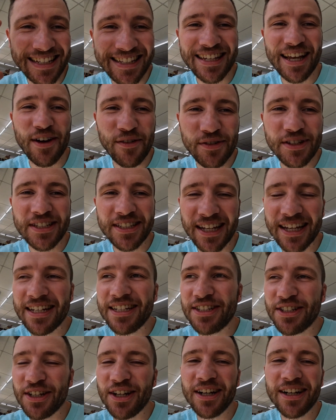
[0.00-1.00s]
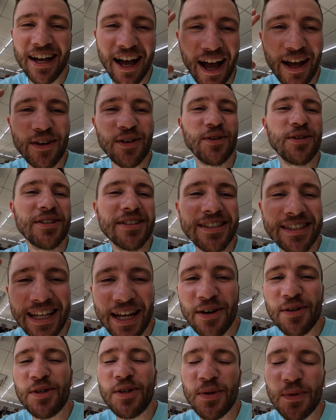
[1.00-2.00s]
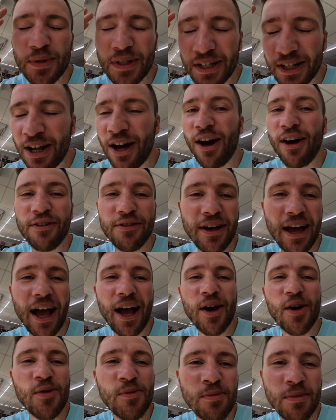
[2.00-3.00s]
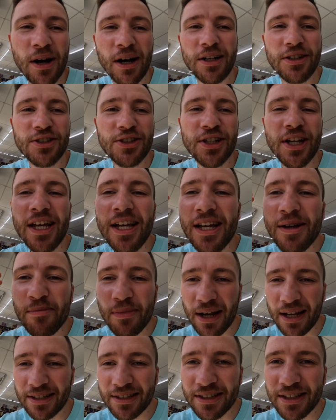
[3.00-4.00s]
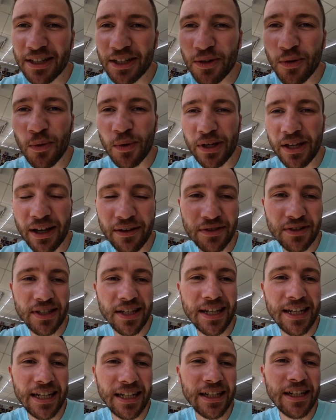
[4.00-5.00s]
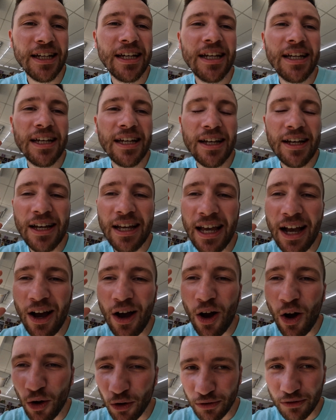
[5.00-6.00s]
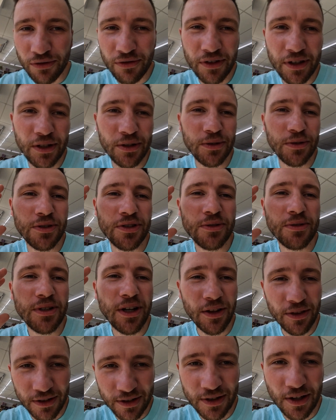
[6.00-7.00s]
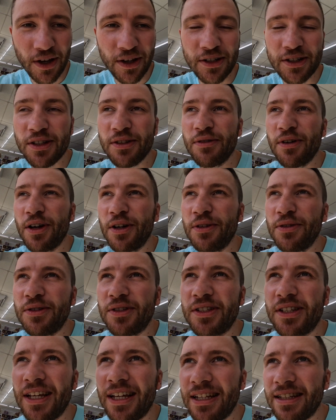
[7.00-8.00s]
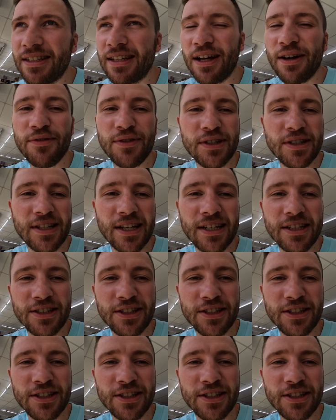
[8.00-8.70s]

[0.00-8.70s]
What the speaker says: in Southeast Asia. I cannot tell you enough how much plastic we have seen on fields on the side of the roads in Southeast